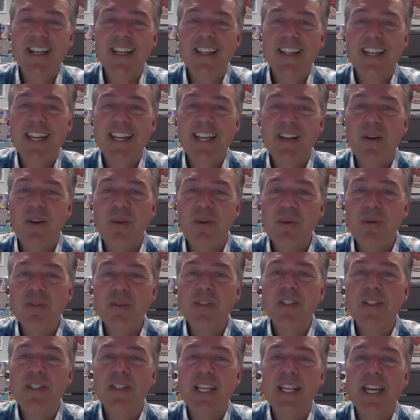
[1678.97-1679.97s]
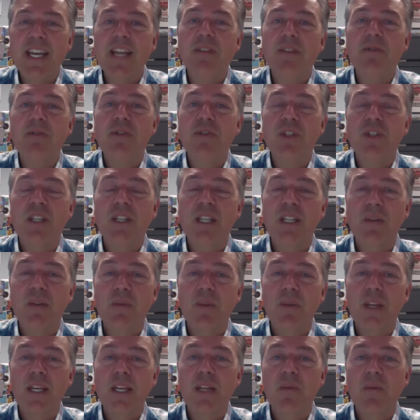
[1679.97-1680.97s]
that holds the energy
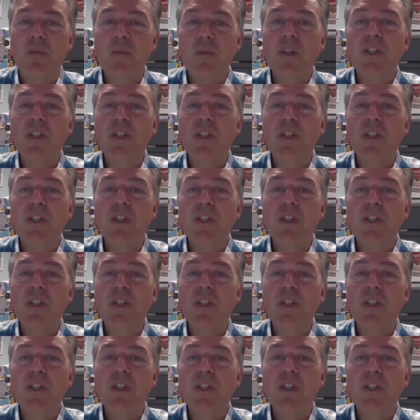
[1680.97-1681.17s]
in